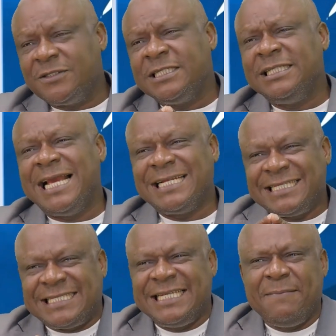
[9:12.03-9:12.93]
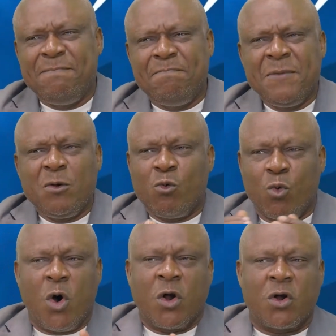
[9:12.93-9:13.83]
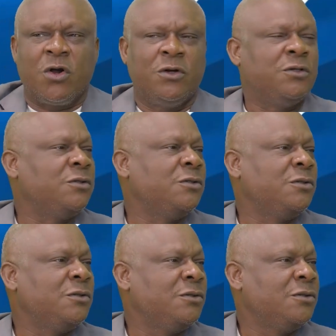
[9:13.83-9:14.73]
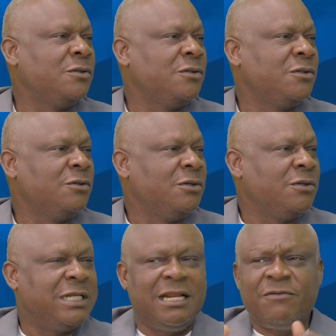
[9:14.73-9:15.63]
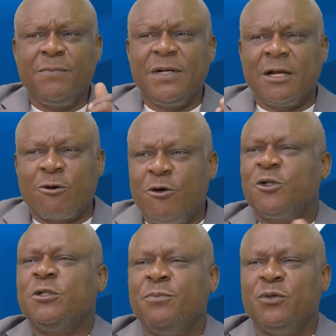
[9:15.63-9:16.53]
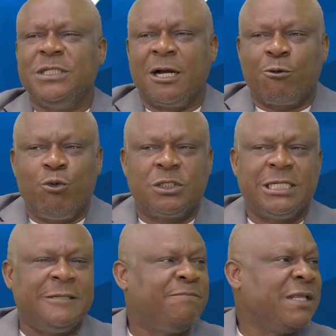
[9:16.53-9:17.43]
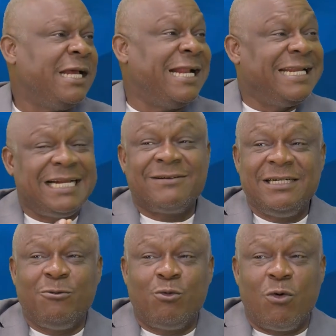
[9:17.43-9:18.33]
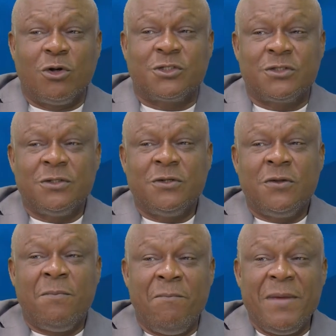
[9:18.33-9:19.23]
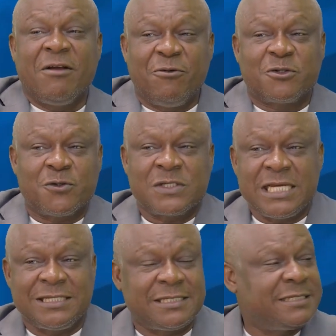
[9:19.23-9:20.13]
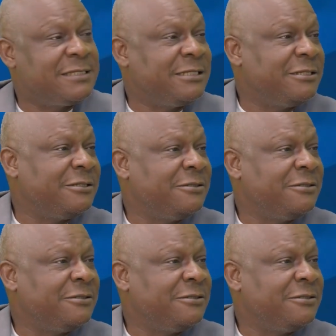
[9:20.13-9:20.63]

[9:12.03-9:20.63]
nothing like teamwork. That everybody contribute their quota, and that really what make for success.